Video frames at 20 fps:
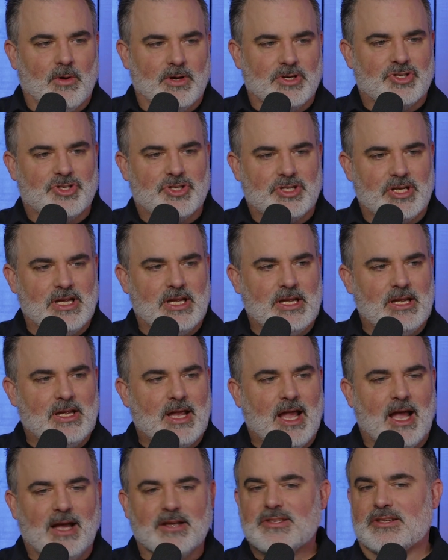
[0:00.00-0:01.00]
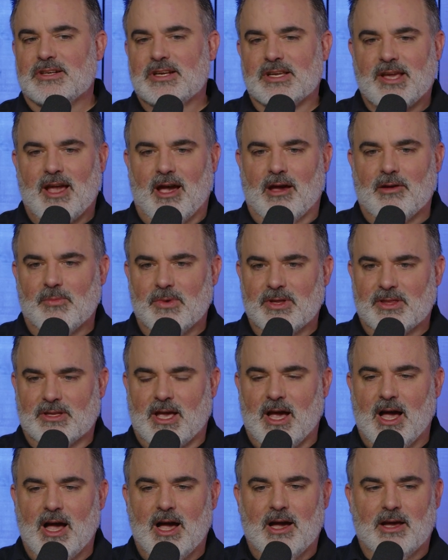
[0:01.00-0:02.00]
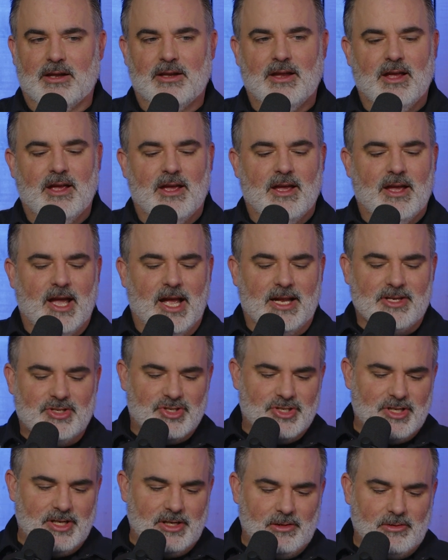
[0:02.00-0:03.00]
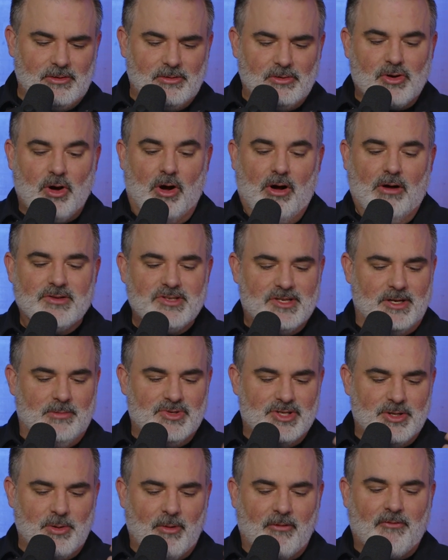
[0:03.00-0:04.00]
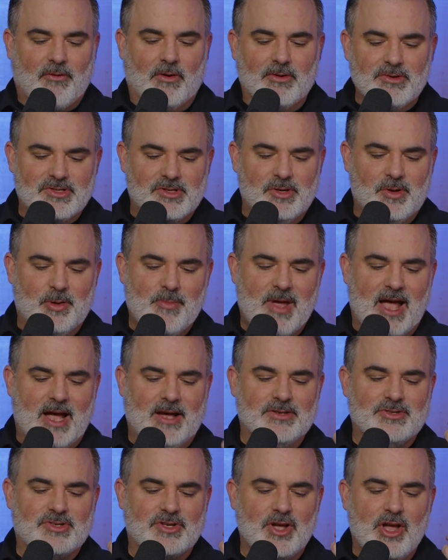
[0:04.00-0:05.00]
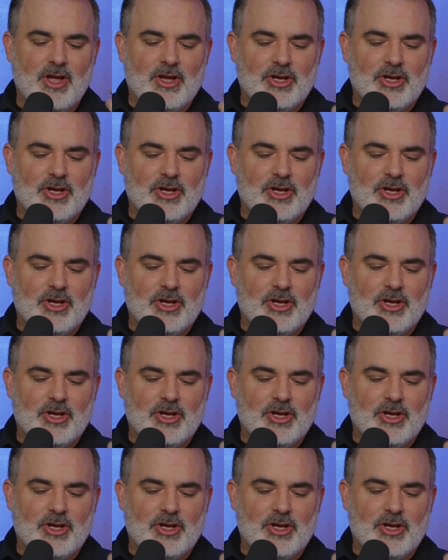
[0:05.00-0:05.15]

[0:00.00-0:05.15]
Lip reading: she has an encounter with God and she calls him, she refers to him as,